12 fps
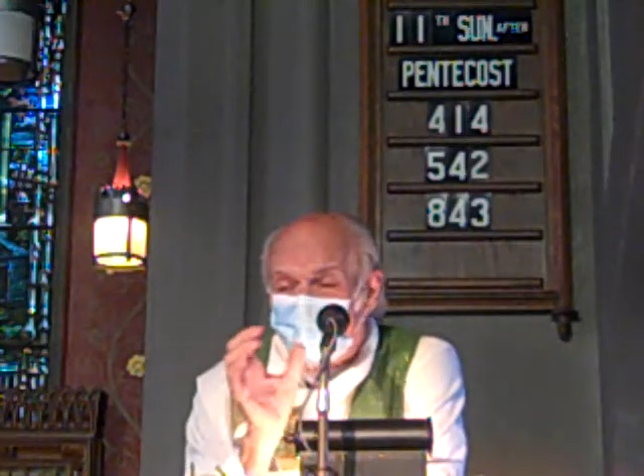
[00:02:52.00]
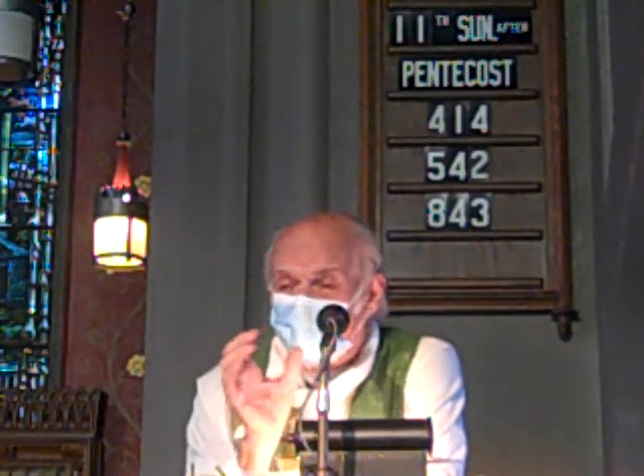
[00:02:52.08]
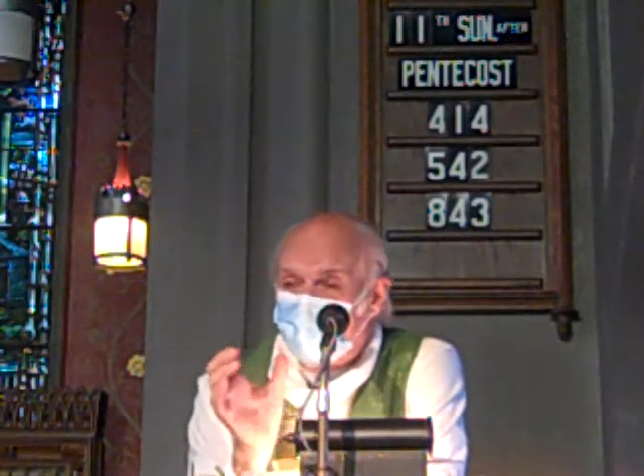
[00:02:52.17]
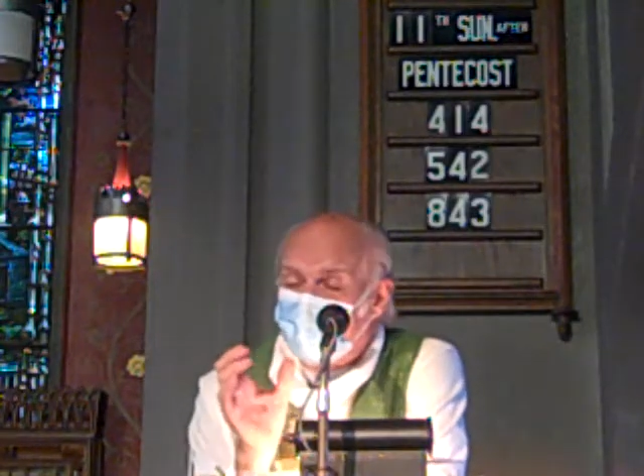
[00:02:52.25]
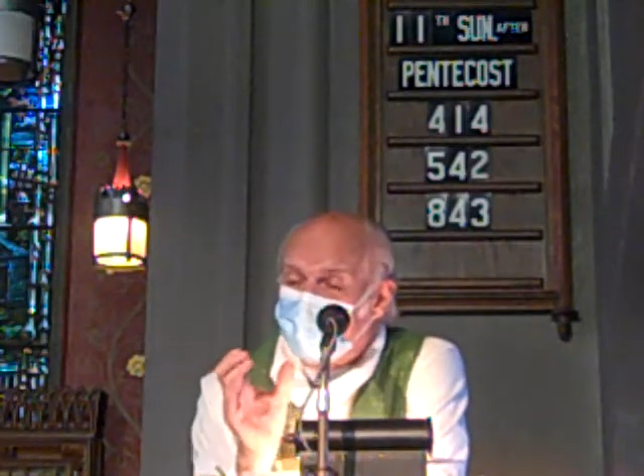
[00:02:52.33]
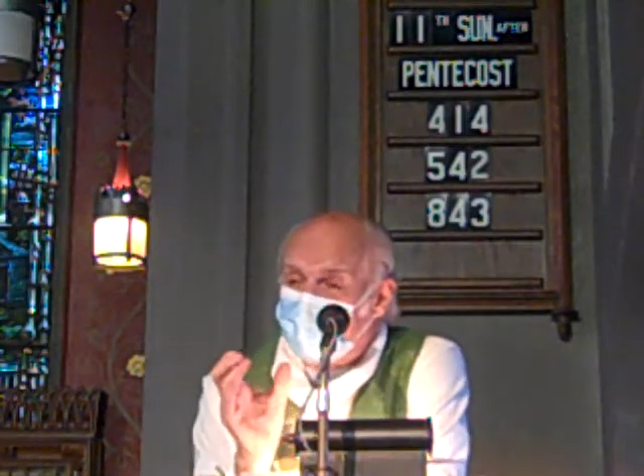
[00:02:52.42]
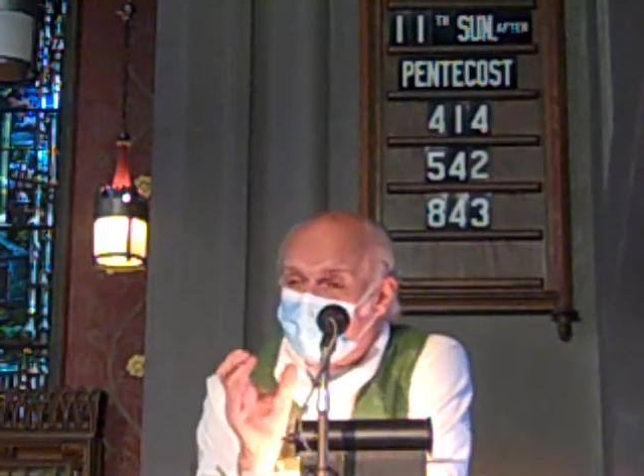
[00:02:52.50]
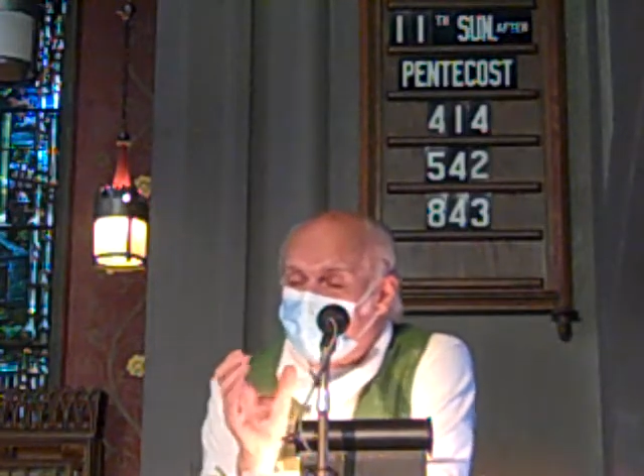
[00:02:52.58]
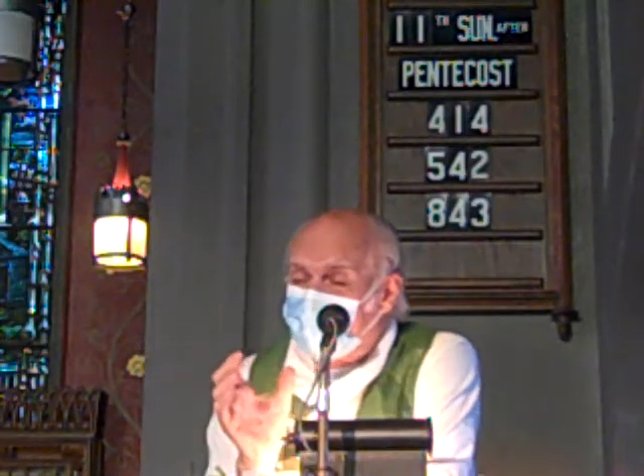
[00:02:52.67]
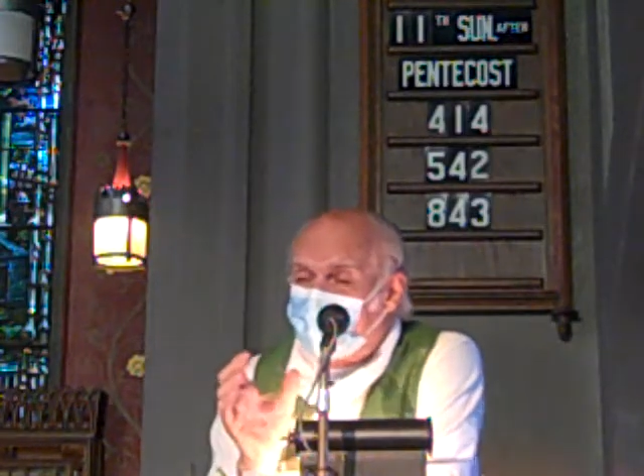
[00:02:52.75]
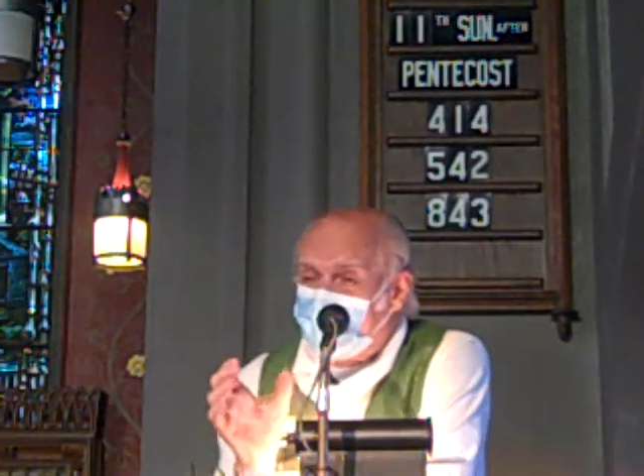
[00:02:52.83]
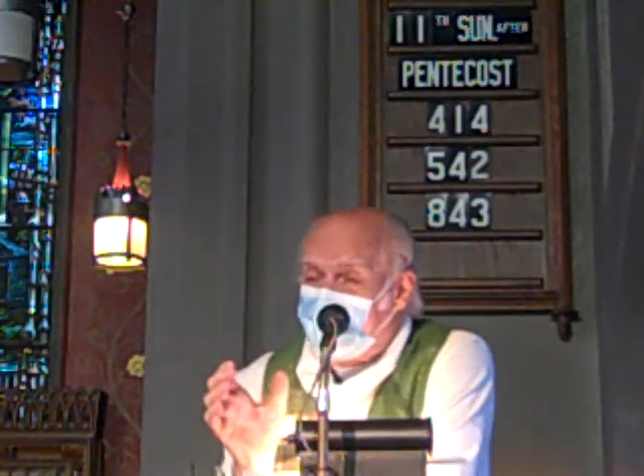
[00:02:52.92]
this
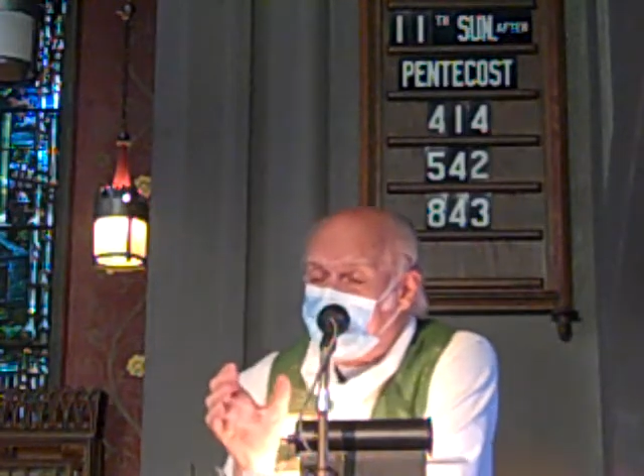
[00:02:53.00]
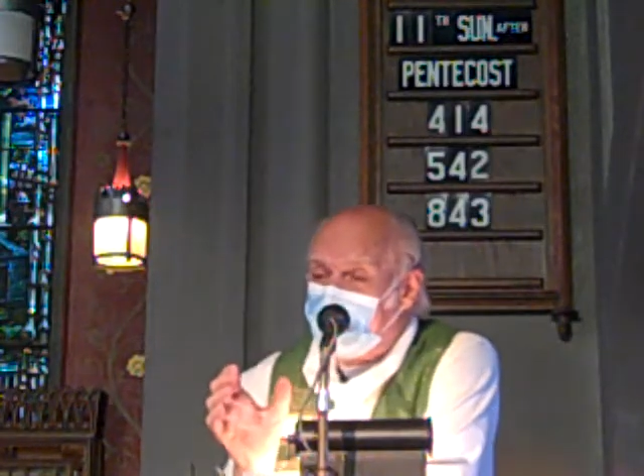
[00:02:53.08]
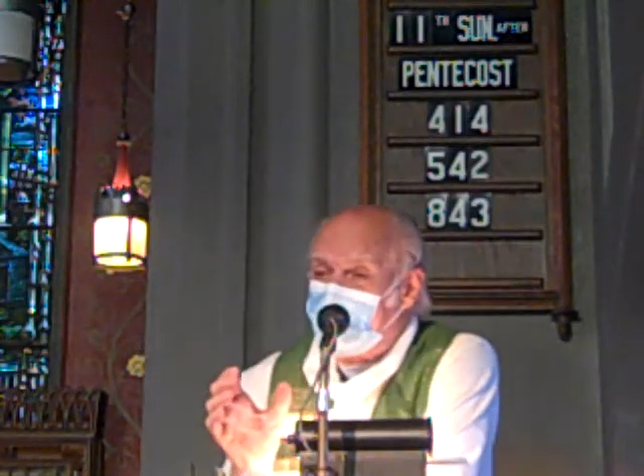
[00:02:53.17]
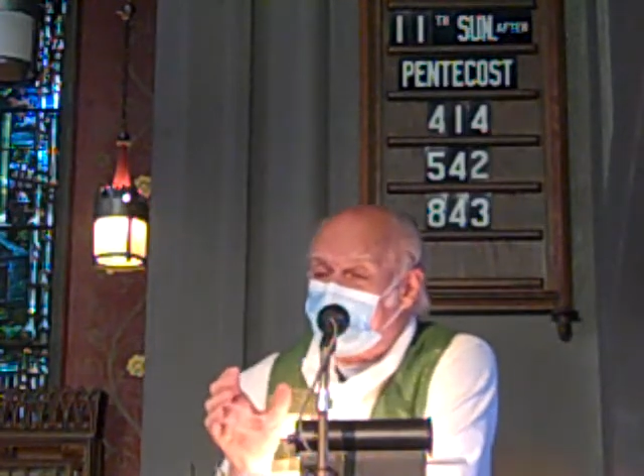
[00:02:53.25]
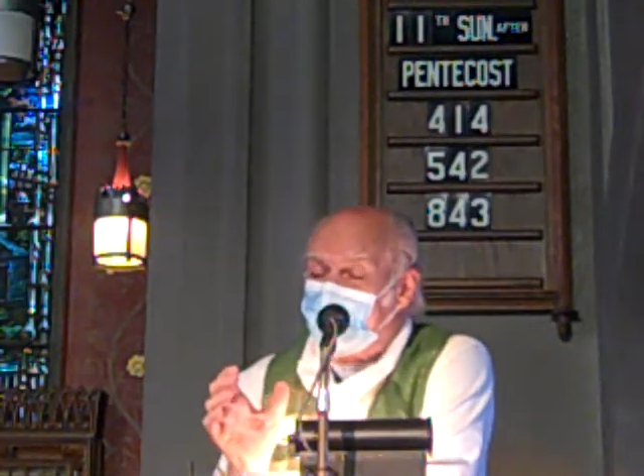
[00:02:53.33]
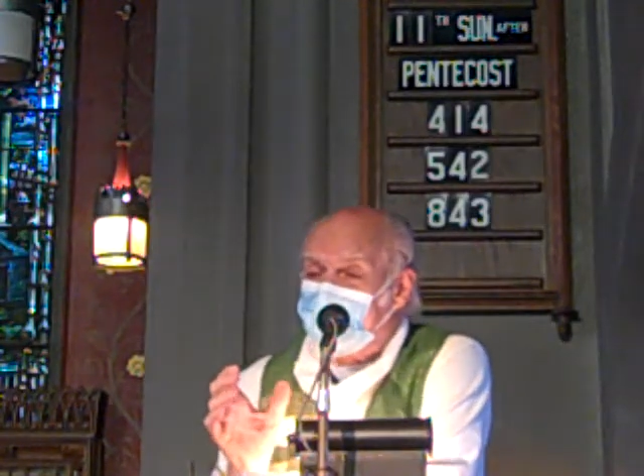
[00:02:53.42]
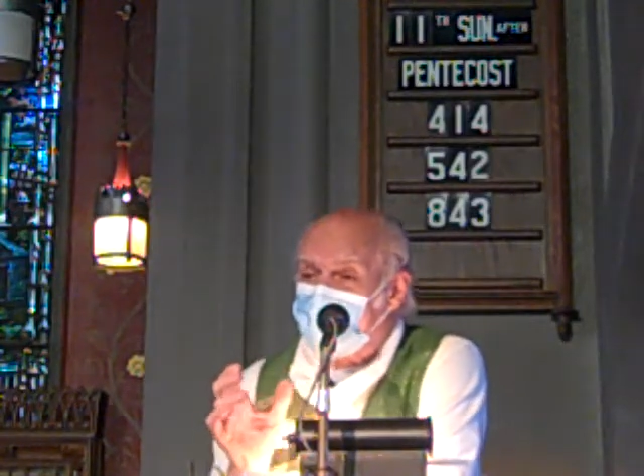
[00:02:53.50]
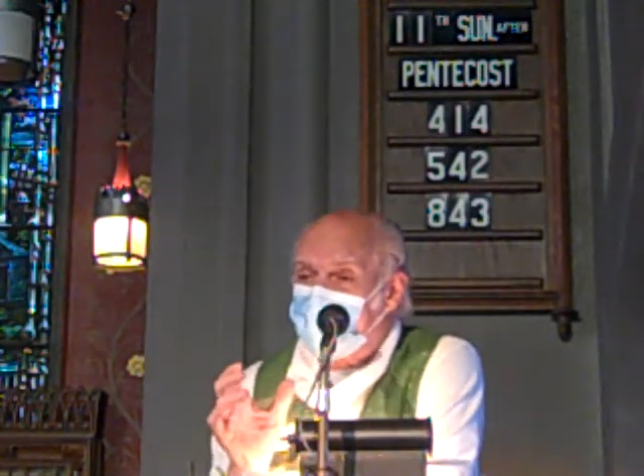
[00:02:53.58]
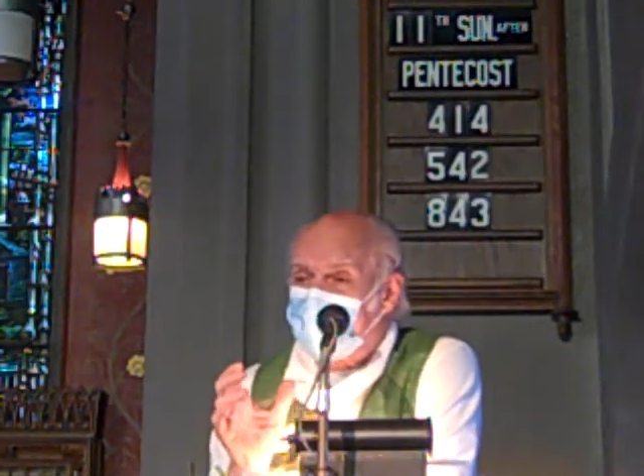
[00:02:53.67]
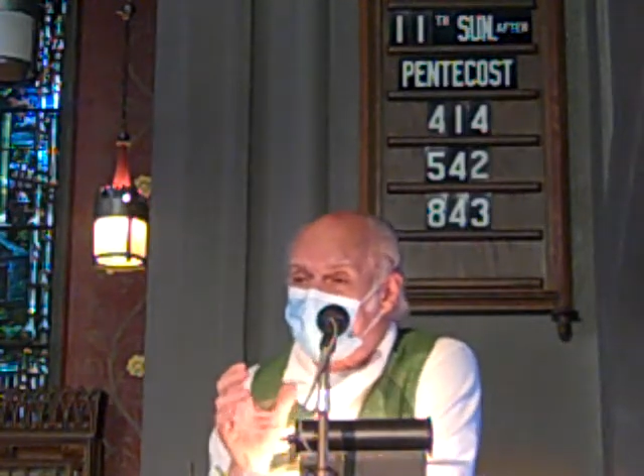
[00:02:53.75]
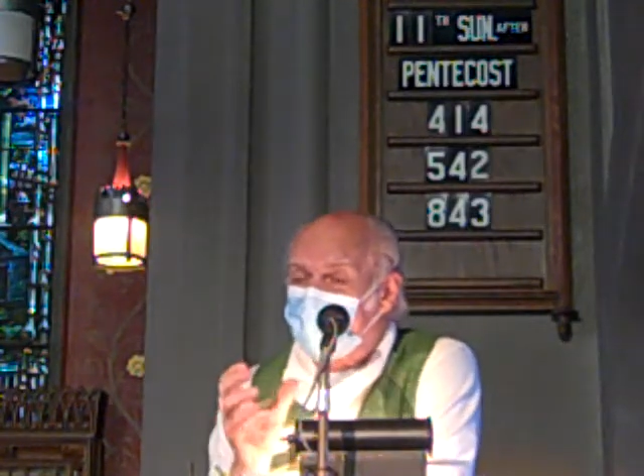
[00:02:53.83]
is the key,